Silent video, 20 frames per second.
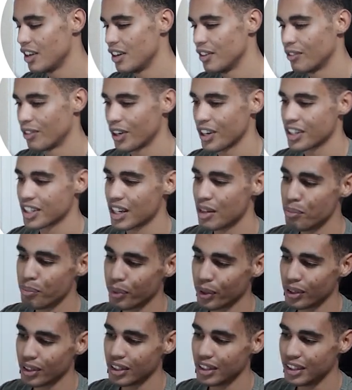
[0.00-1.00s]
for
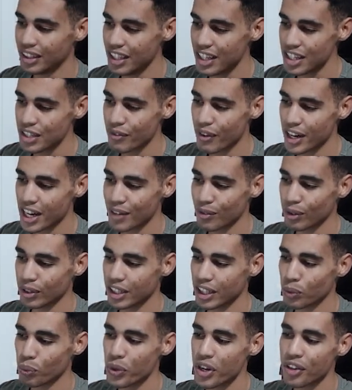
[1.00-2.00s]
example, this variable
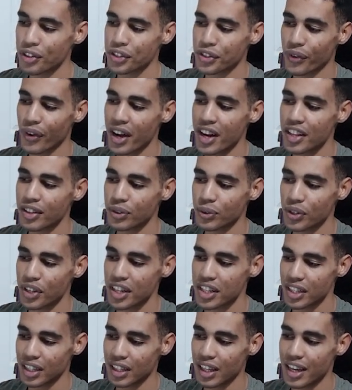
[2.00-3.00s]
that we are trying to
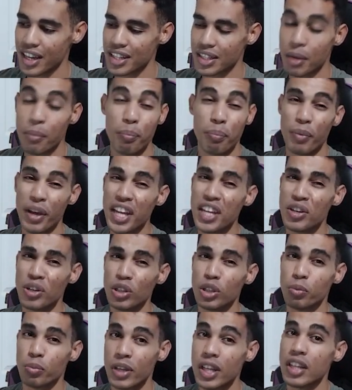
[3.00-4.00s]
initialize may
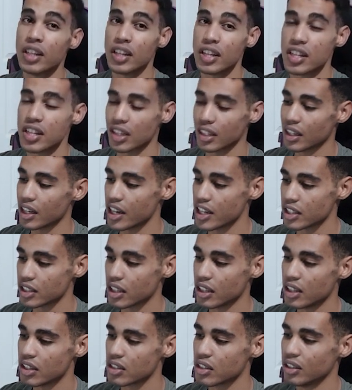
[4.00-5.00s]
not be initialized.
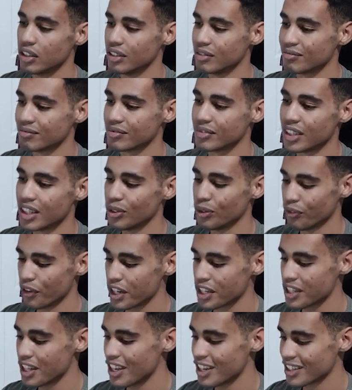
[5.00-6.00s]
So to
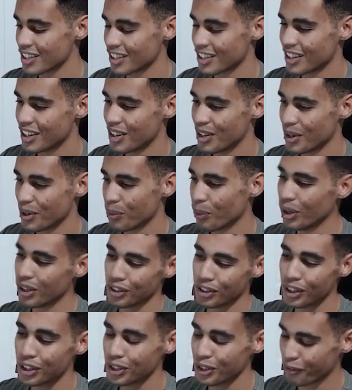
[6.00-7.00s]
fix this, well,
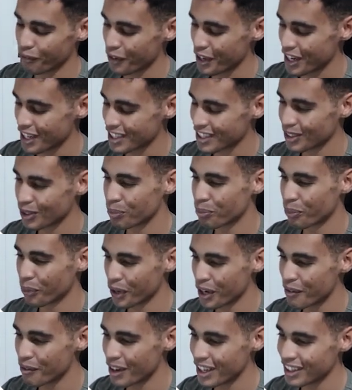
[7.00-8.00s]
not to fix, to
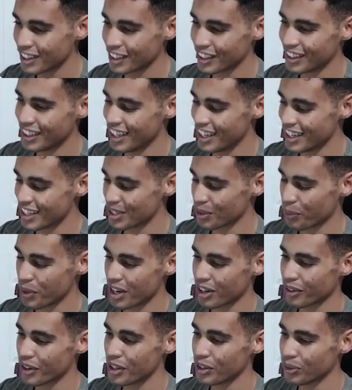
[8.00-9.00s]
prevent this, we are
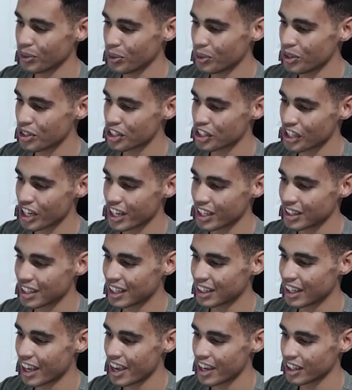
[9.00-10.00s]
going to check
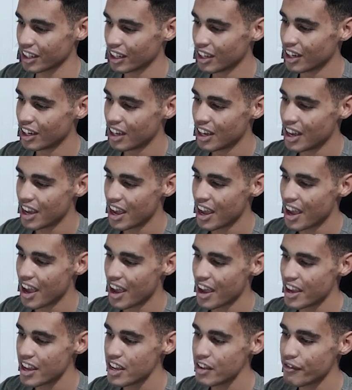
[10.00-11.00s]
that, hey,
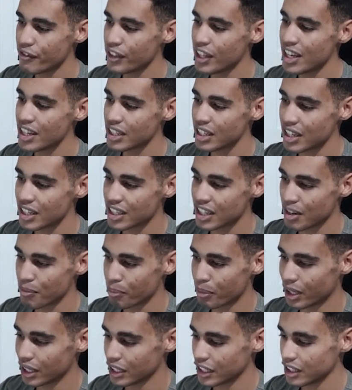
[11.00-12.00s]
if this is
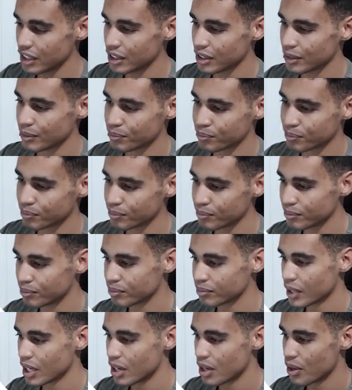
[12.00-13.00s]
invalid,
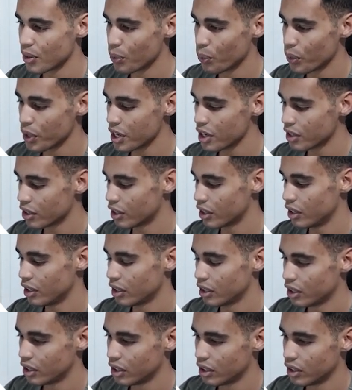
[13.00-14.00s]
we are
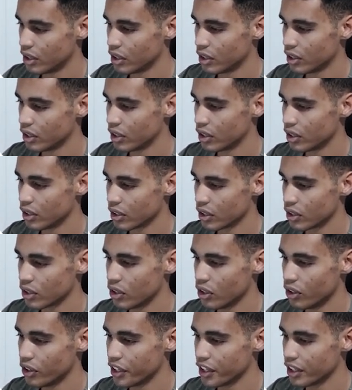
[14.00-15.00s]

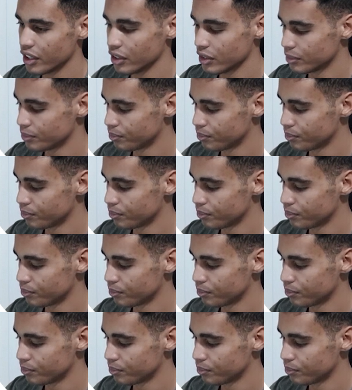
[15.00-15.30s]
going